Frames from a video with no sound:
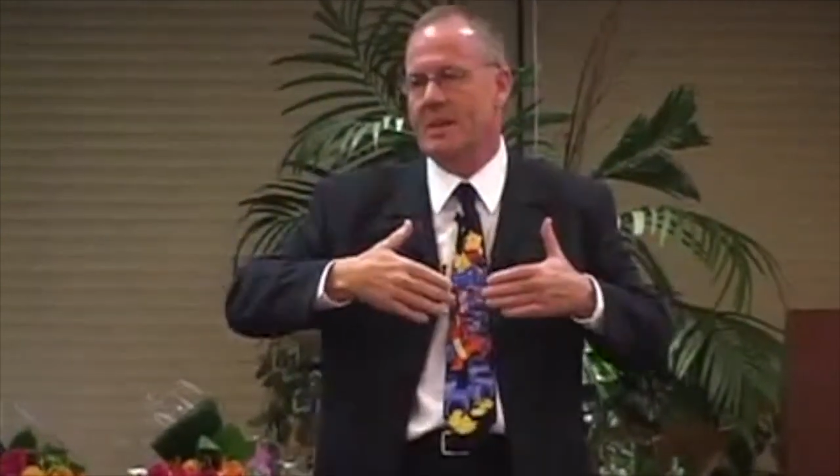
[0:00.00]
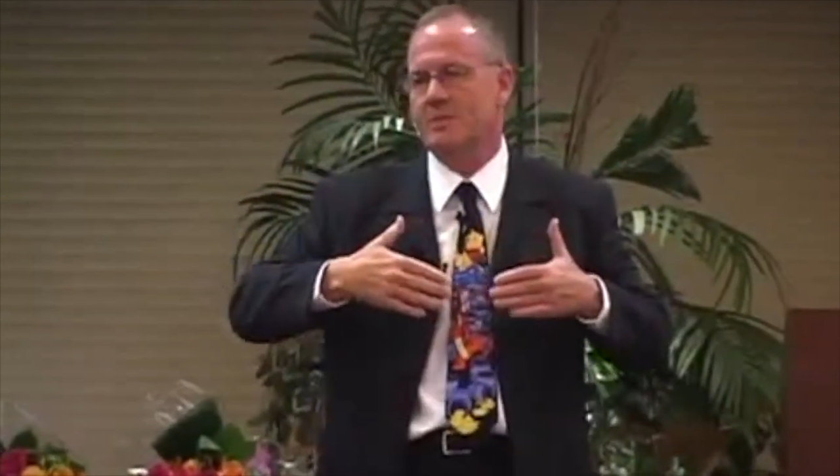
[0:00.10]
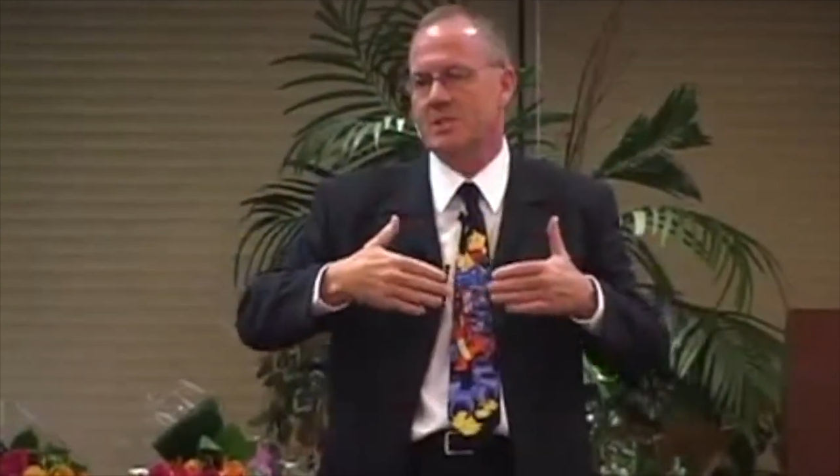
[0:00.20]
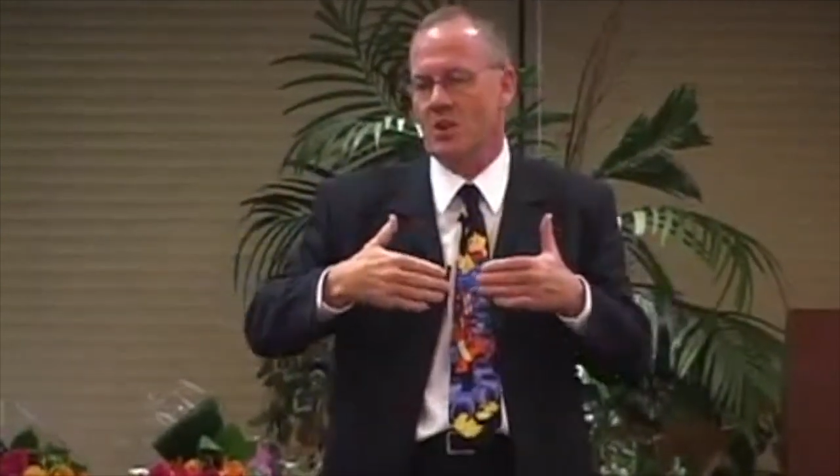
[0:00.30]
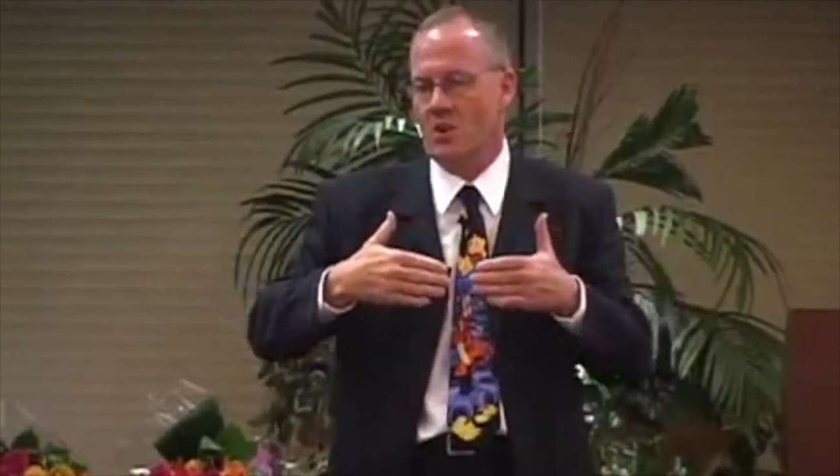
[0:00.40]
that I
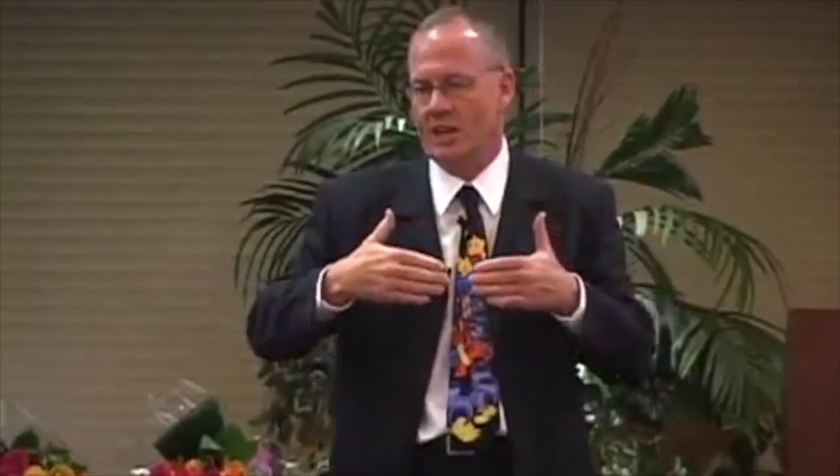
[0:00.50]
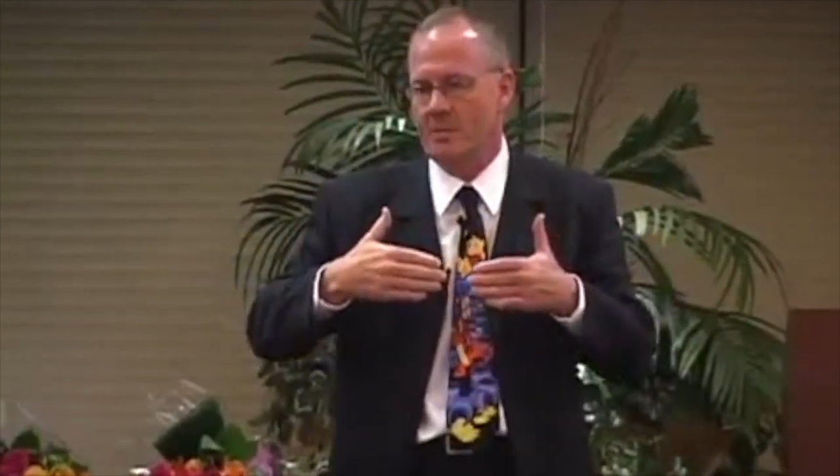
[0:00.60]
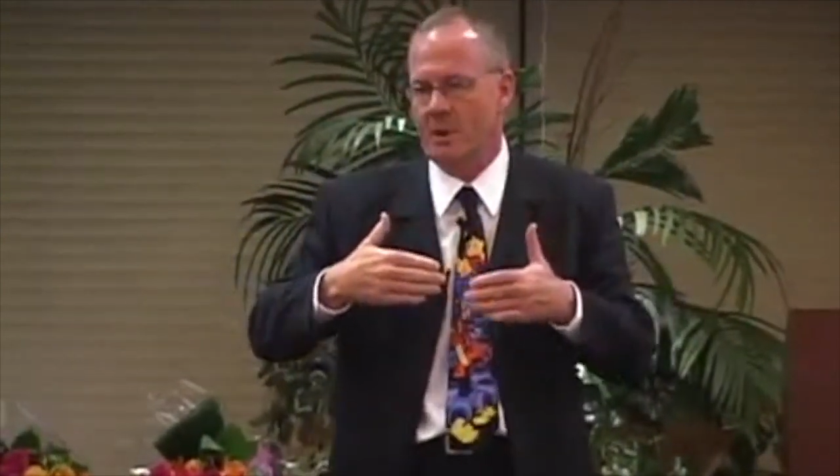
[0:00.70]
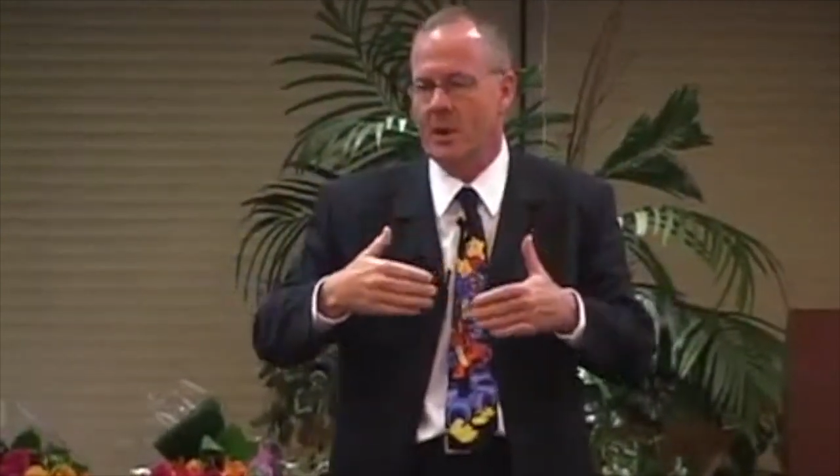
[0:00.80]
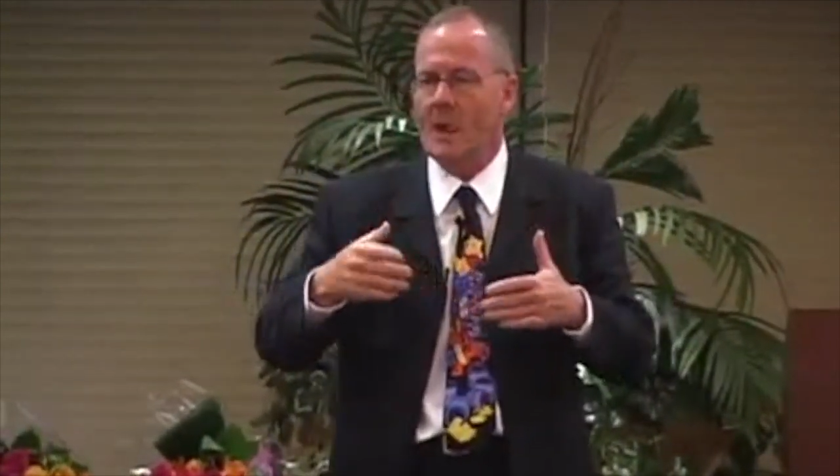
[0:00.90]
was talking
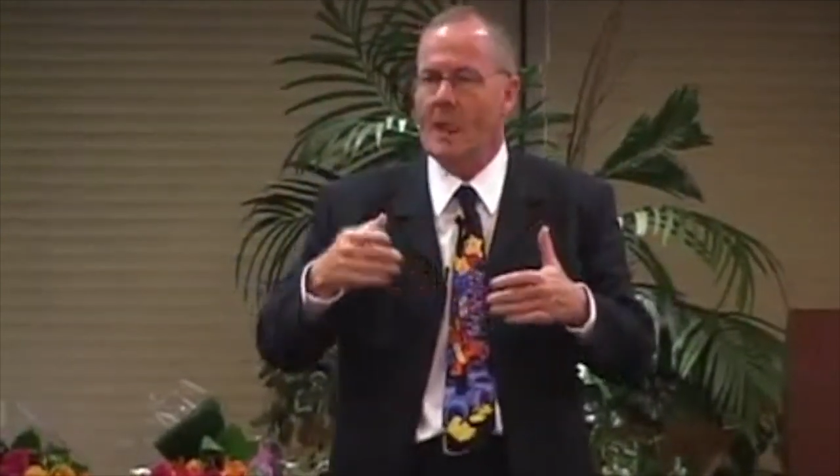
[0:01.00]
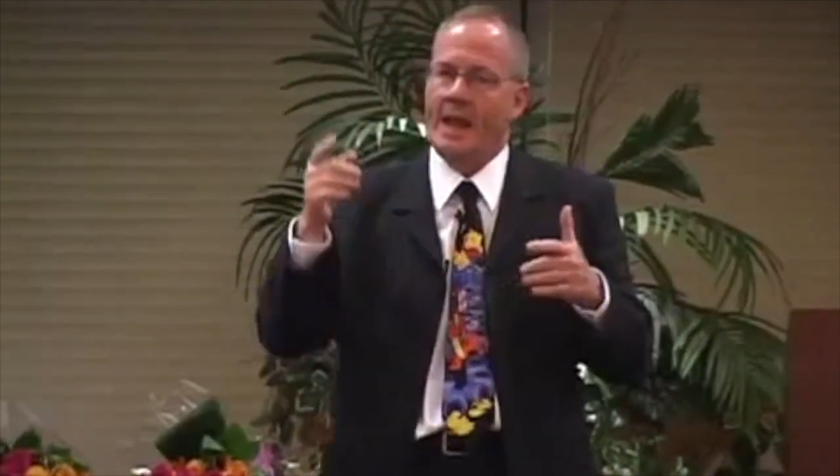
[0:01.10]
about.